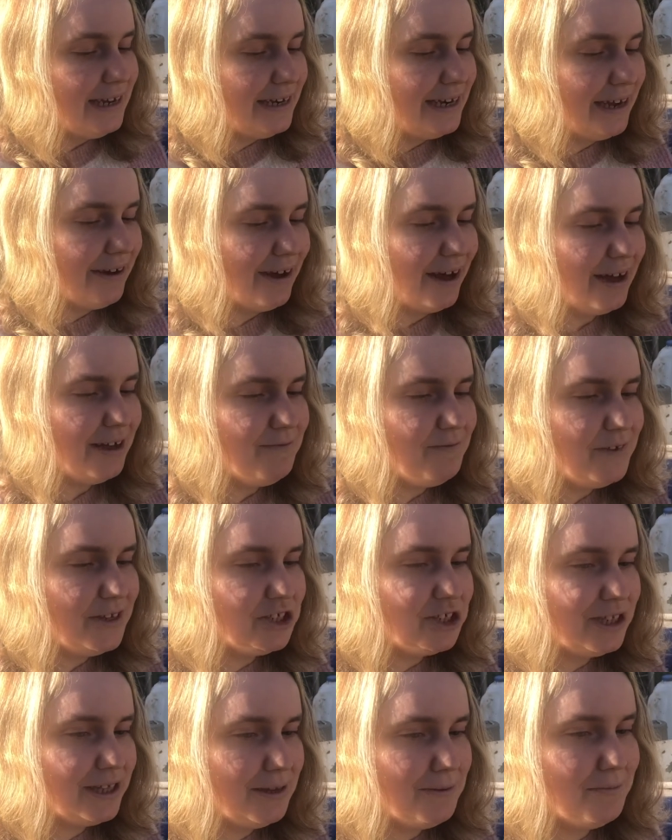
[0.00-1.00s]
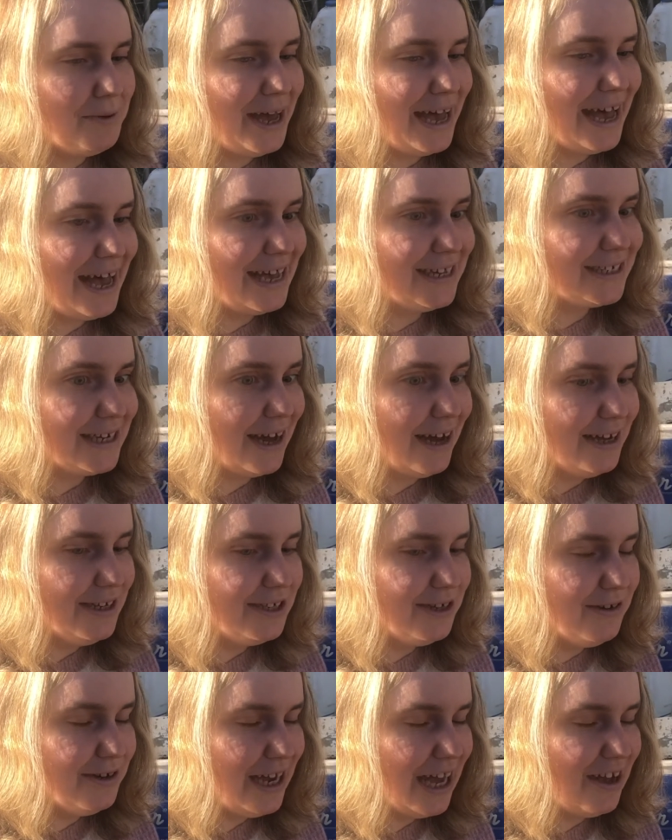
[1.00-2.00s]
Now I'm visually impaired, I
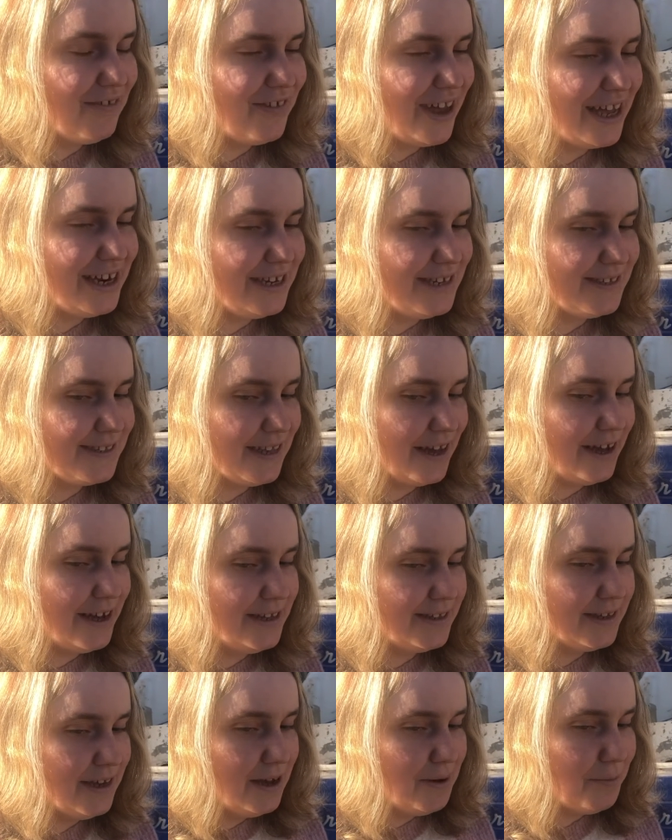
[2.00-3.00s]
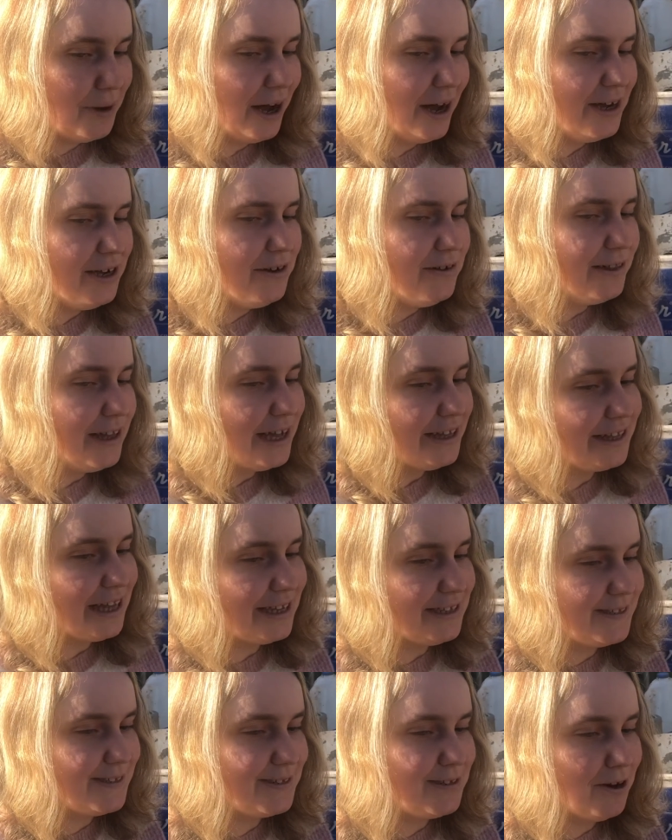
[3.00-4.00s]
don't have any sight, but I don't let
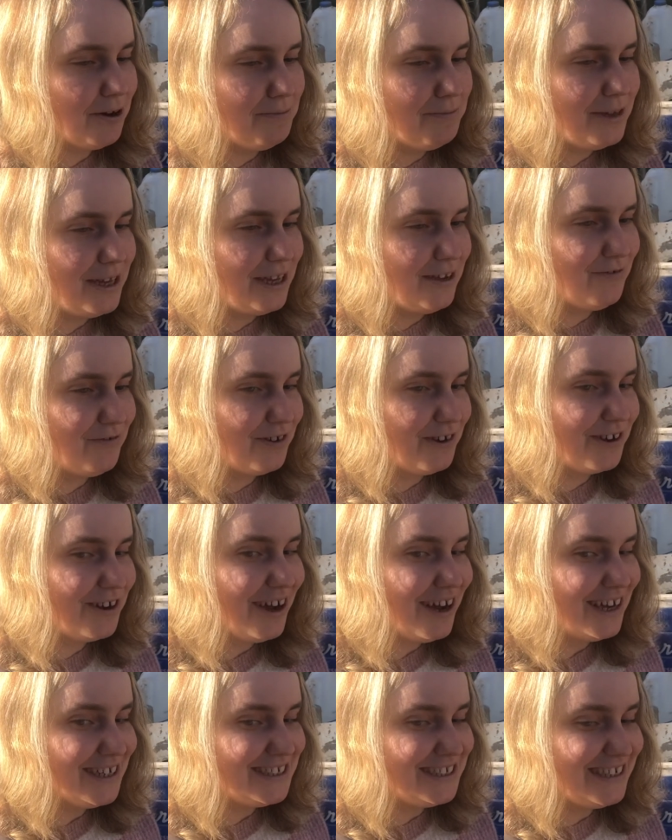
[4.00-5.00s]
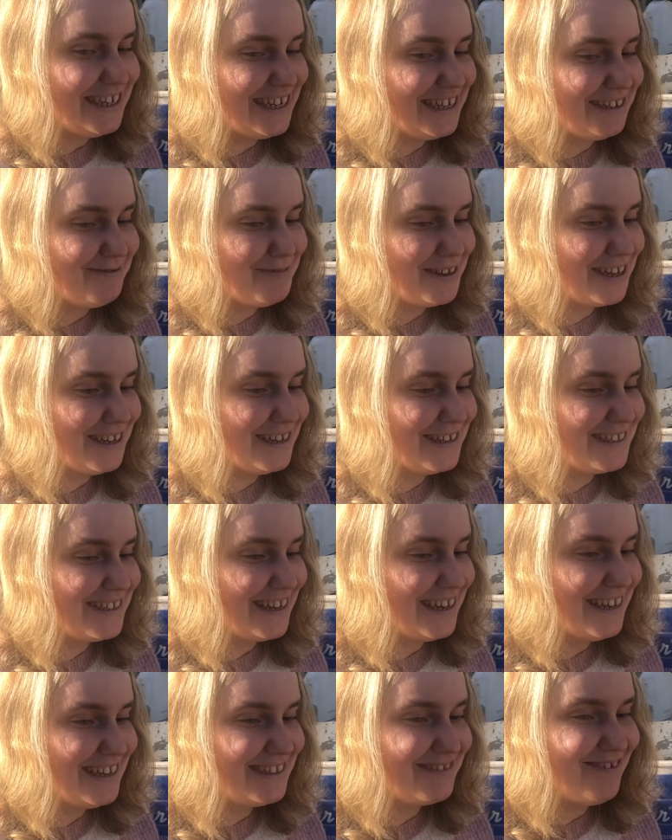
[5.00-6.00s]
that stop me from gardening because
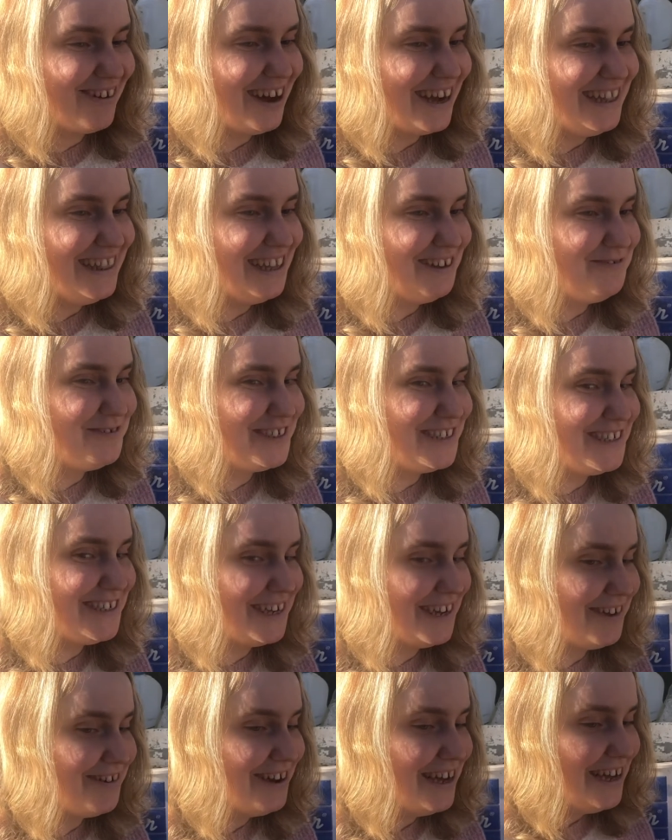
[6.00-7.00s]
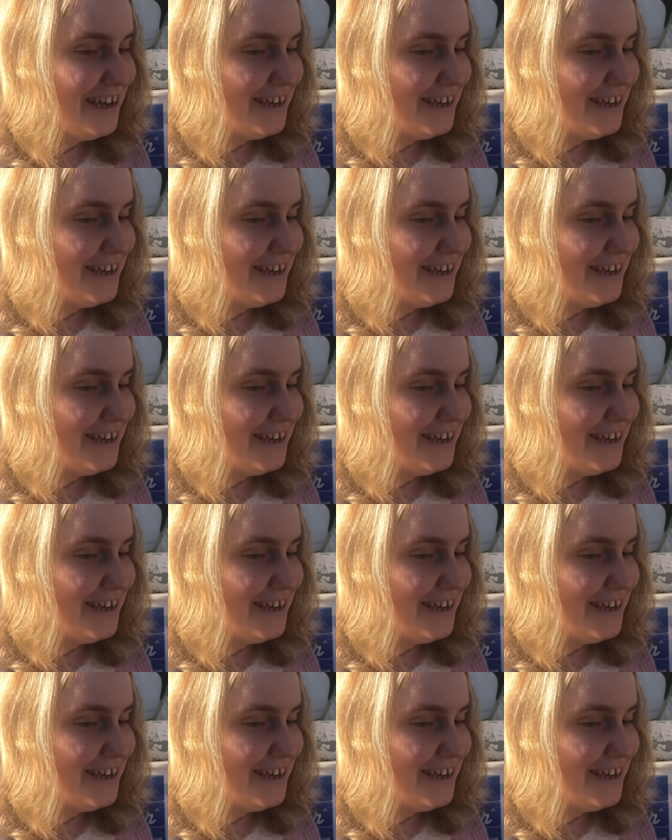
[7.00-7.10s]
it's what I love to do.